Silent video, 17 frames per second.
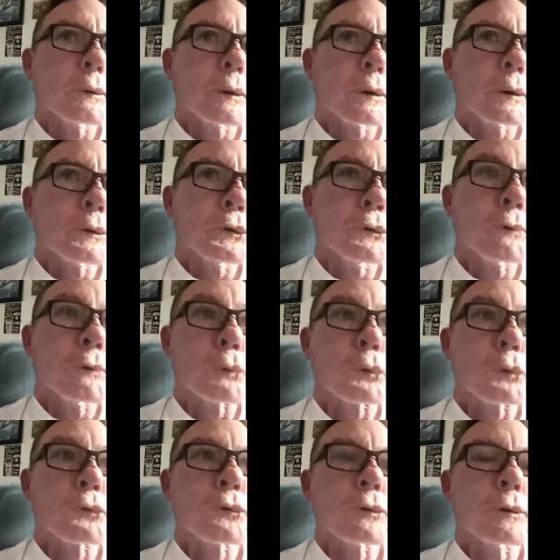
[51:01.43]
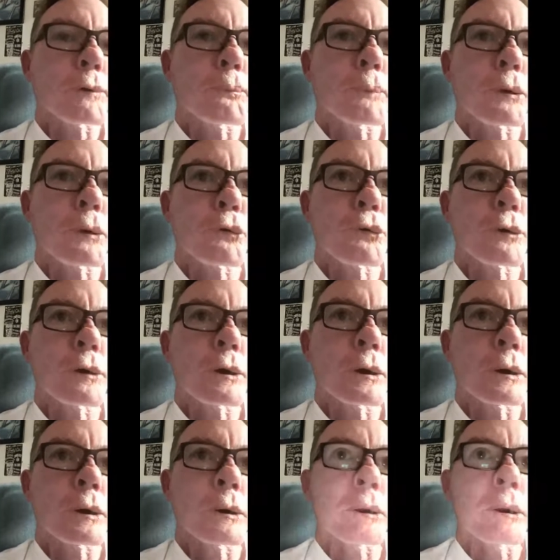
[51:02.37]
University of
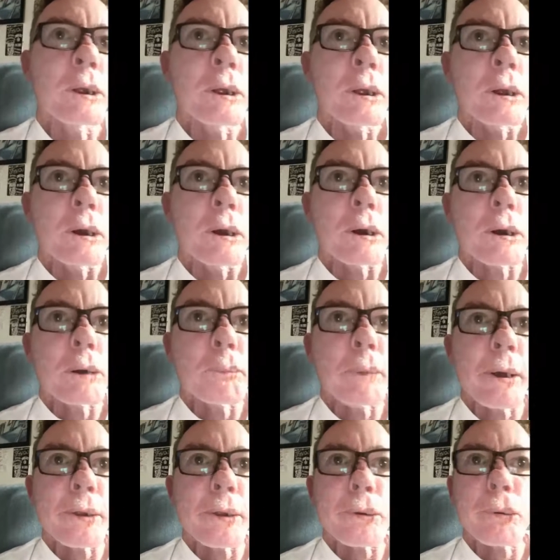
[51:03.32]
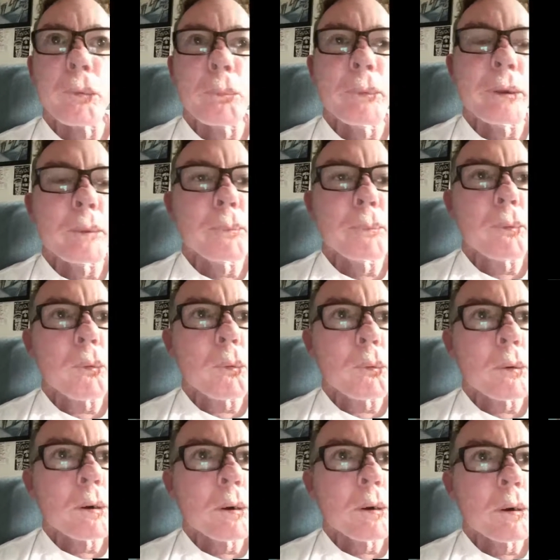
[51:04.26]
Michigan medical
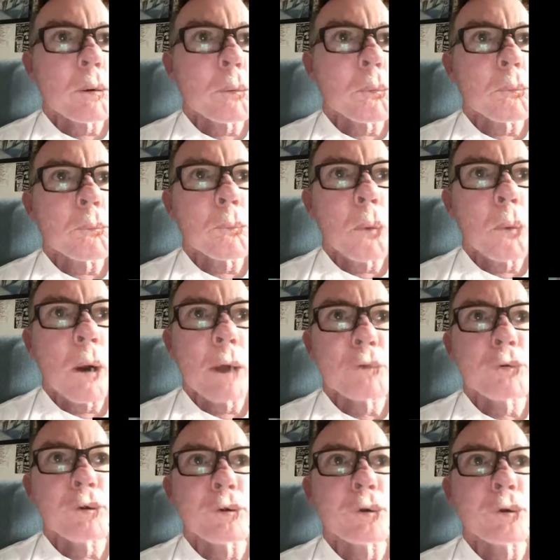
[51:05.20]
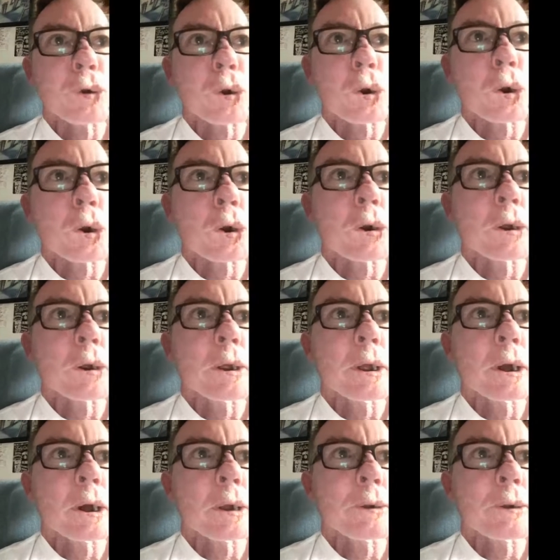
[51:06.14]
people watching her.
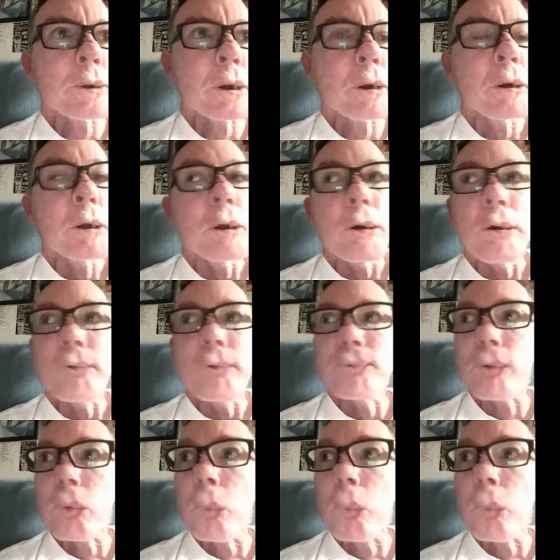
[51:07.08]
And for a